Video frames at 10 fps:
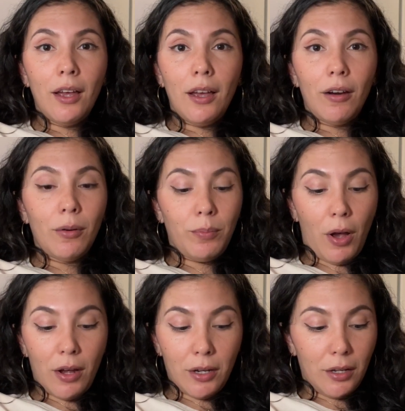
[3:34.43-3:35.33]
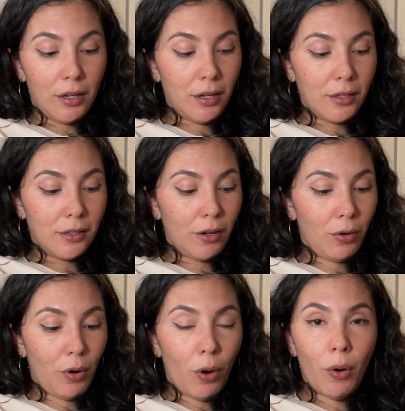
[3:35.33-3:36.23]
Her body is
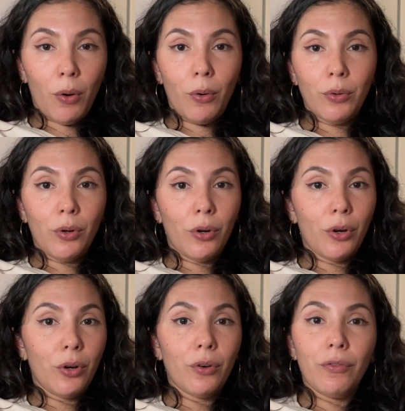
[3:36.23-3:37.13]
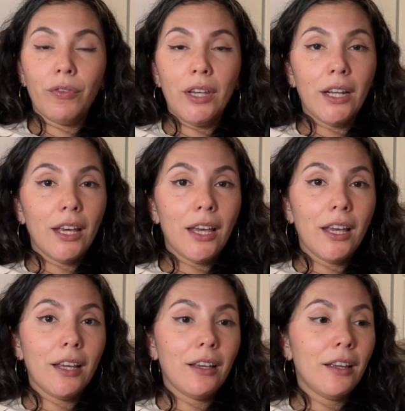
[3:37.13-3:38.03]
her own. Her
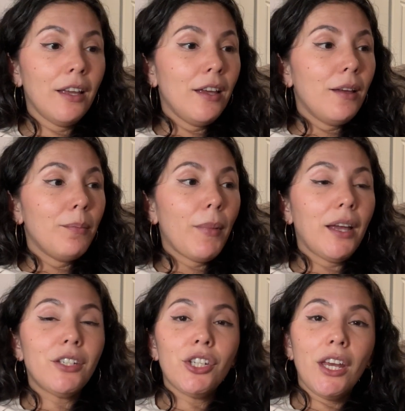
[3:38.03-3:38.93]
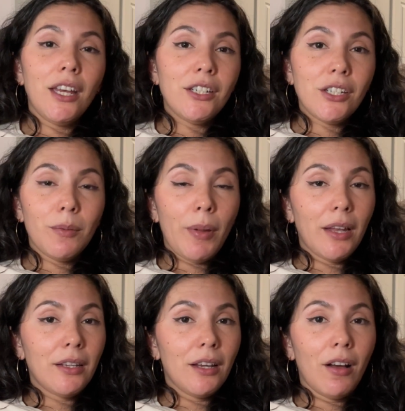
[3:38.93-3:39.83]
feeding might change
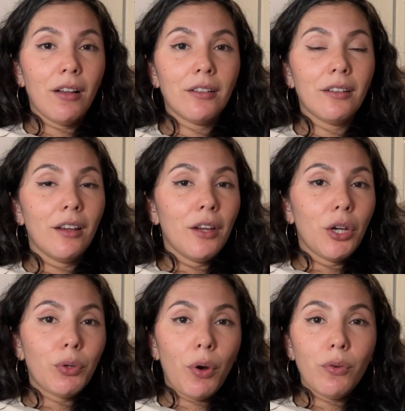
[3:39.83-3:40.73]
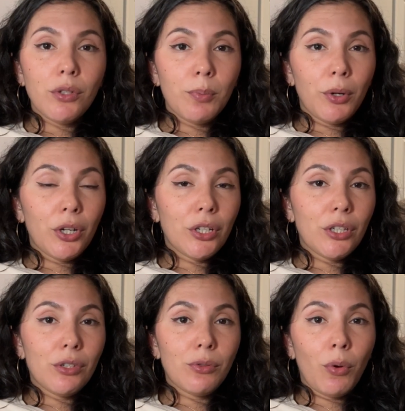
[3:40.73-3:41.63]
depending on growth
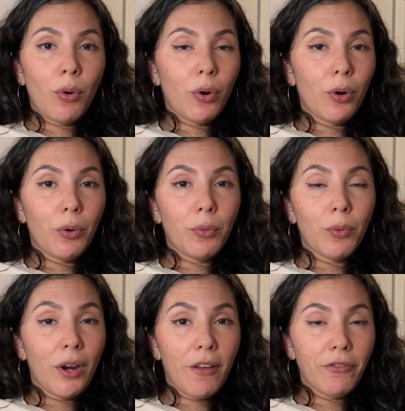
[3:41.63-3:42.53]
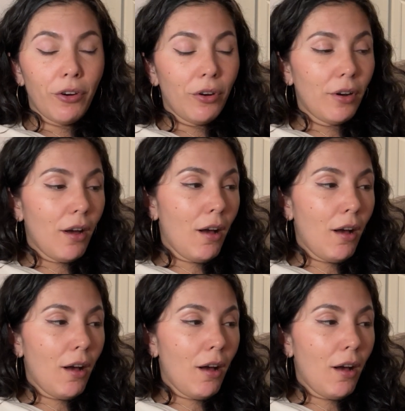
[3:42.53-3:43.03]
spurts or whatever.